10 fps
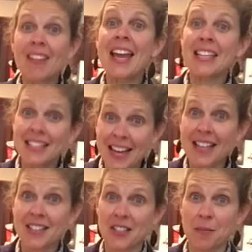and
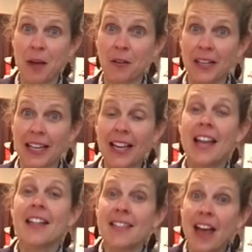testimony
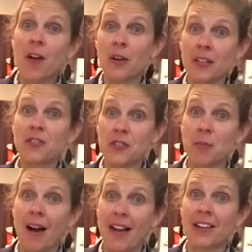that
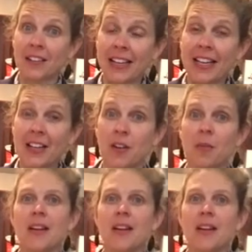inspired him.